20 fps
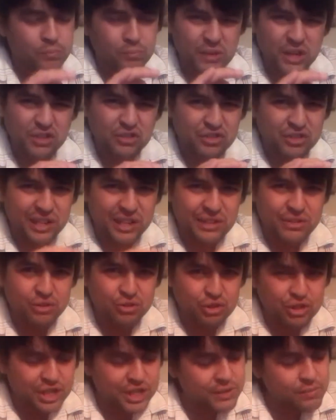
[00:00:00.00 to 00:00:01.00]
Nice
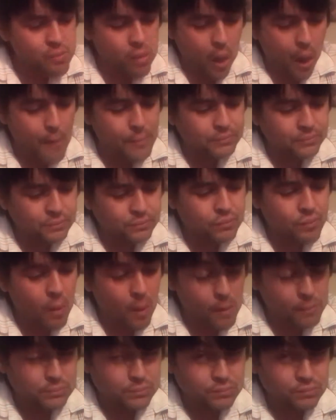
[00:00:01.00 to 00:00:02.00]
tender chicken.
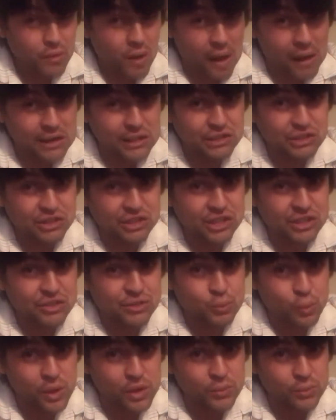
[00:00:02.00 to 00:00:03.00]
I gotta say,
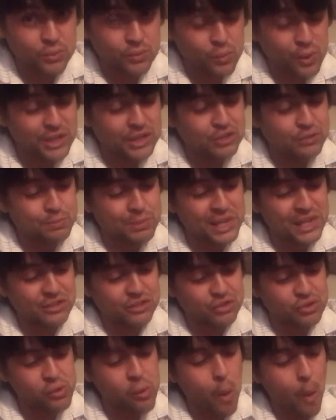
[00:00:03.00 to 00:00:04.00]
this is one Wendy's
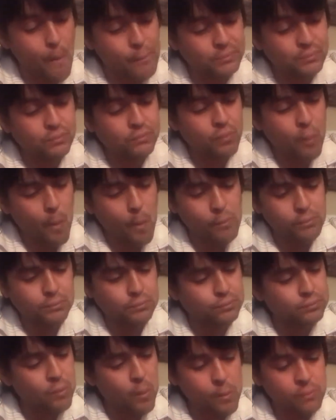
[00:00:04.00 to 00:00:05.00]
best. Hmm.
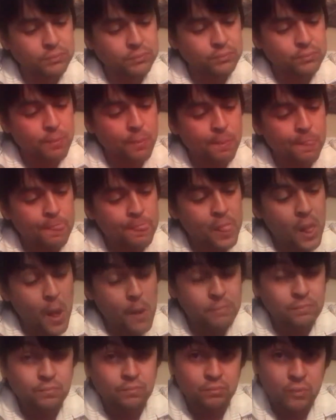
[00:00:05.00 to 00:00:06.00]

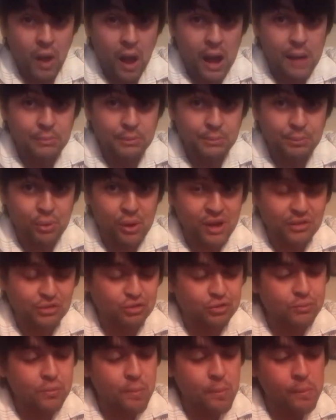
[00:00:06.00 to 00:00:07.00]
I'm
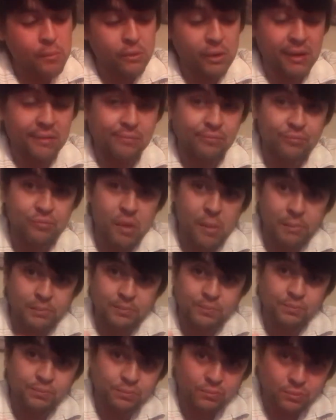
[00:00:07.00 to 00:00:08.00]
impressed. All right.
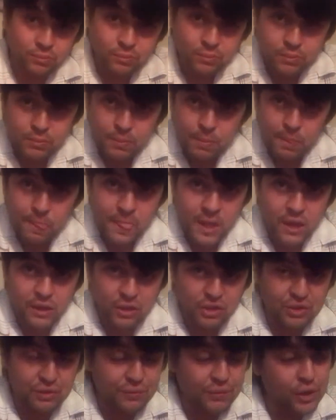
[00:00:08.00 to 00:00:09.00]

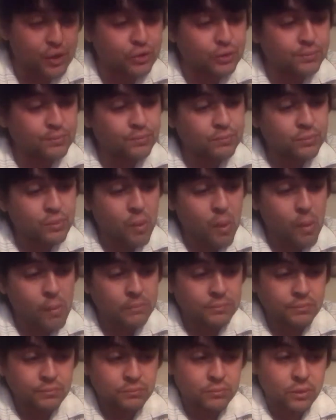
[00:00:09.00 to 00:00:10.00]
Listen, folks.
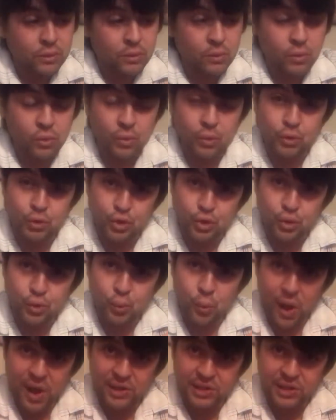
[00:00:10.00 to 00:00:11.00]
The new
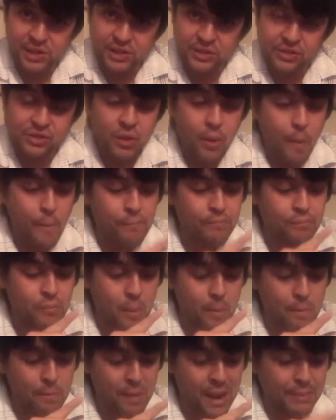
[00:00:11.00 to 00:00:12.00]
Wendy's
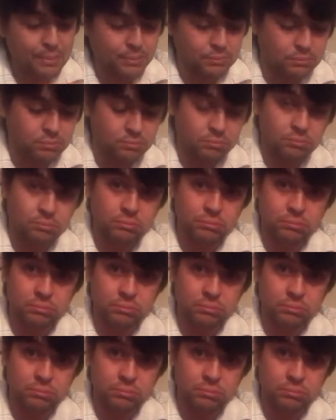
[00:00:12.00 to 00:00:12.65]
maple.